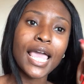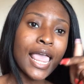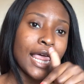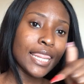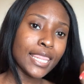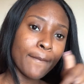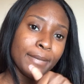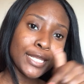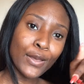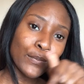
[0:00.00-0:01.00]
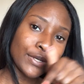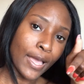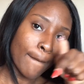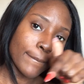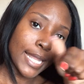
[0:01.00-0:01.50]
Like, let me know
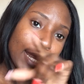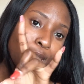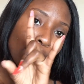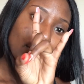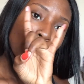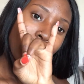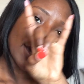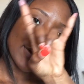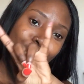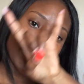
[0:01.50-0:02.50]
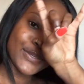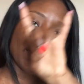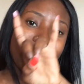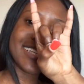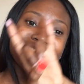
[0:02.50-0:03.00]
down below. I go to
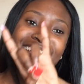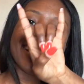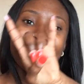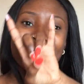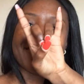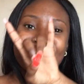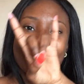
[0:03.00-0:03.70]
USF.